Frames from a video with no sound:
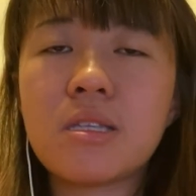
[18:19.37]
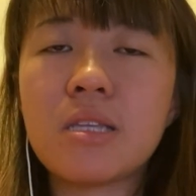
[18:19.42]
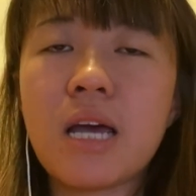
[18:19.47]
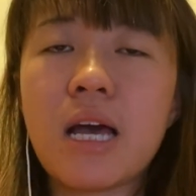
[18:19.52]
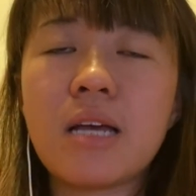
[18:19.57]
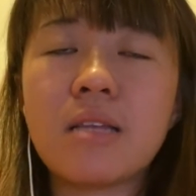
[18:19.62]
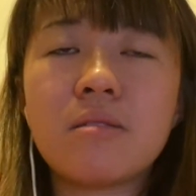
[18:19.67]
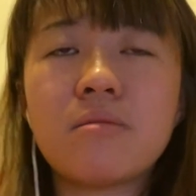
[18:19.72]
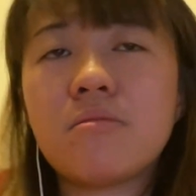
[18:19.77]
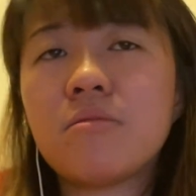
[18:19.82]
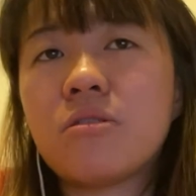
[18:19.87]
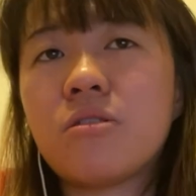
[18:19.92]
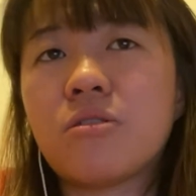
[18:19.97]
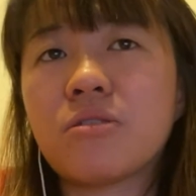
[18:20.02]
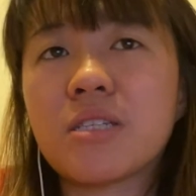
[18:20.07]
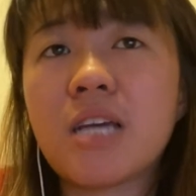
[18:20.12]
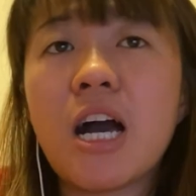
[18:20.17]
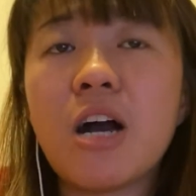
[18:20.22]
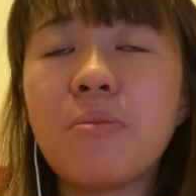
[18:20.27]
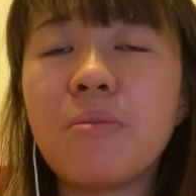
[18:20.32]
that they'll
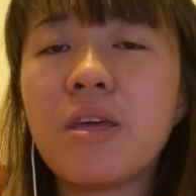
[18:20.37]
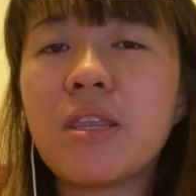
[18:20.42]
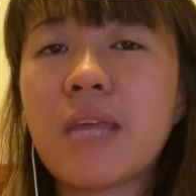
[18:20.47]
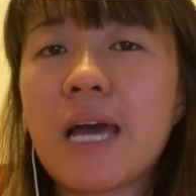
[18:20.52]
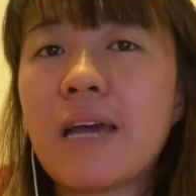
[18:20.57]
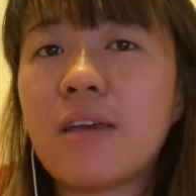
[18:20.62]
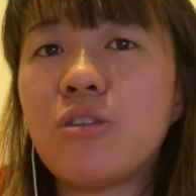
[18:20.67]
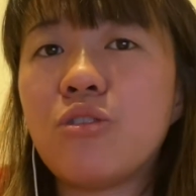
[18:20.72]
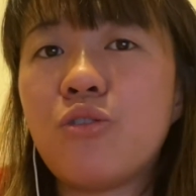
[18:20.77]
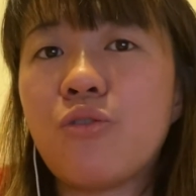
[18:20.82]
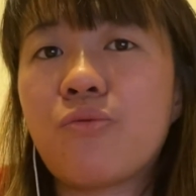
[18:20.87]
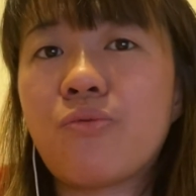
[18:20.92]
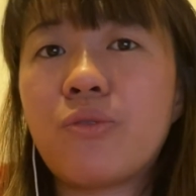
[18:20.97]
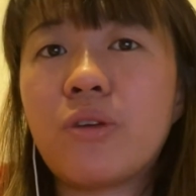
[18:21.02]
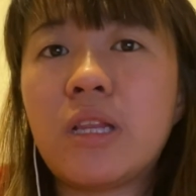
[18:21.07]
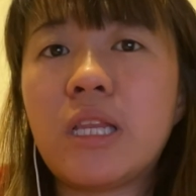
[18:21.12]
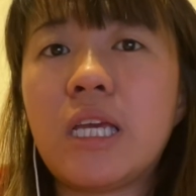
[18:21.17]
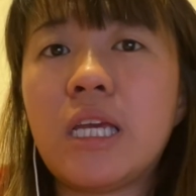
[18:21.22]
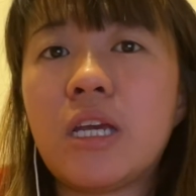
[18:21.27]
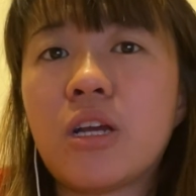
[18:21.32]
tell me that you've
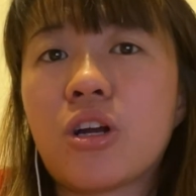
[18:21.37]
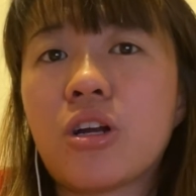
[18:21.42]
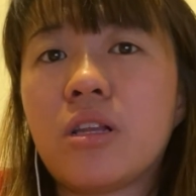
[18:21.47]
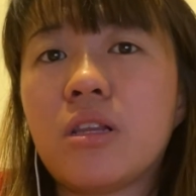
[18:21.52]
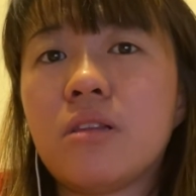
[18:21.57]
really